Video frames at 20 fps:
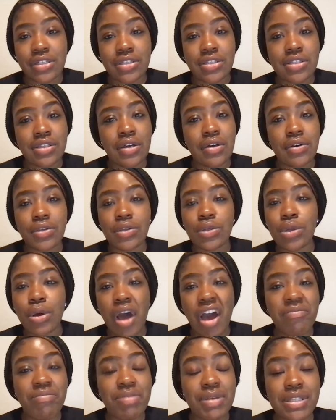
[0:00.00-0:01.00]
So, you know,
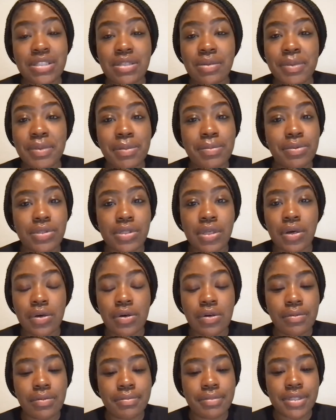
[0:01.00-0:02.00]
I've been to people's
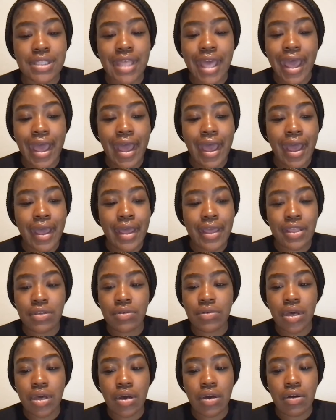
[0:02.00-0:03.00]
homes that, you
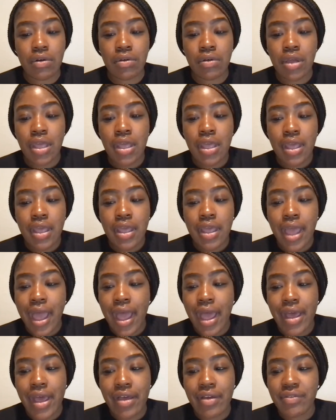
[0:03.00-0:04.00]
know,
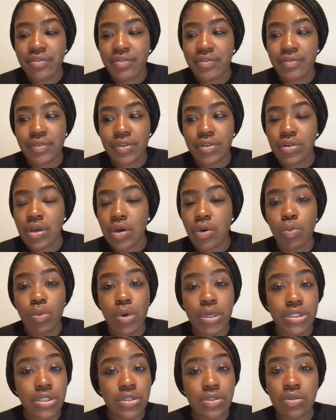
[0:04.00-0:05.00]
have, you know,
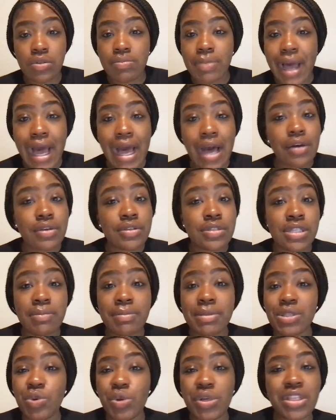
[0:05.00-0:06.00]
one to two miles in
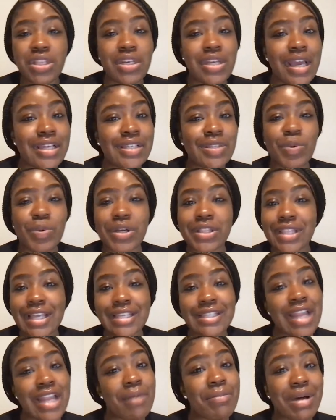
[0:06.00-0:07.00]
between the next one.
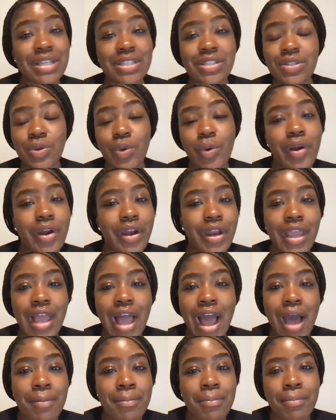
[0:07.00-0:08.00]
That's not my story.
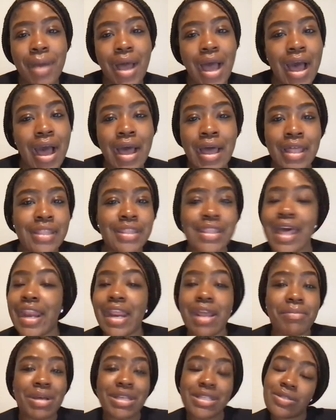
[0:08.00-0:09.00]
I'm, I, that
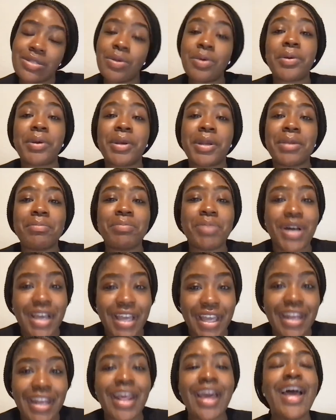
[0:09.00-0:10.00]
ain't my story,
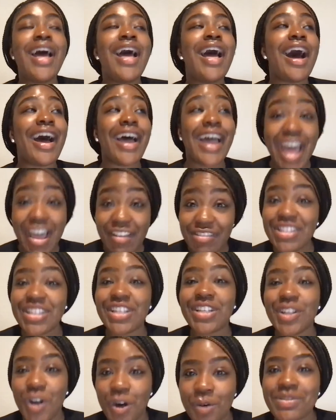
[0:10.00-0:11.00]
but I have
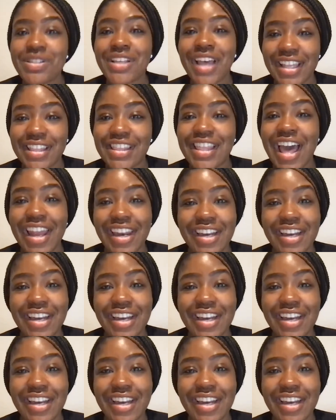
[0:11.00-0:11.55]
seen homes like that.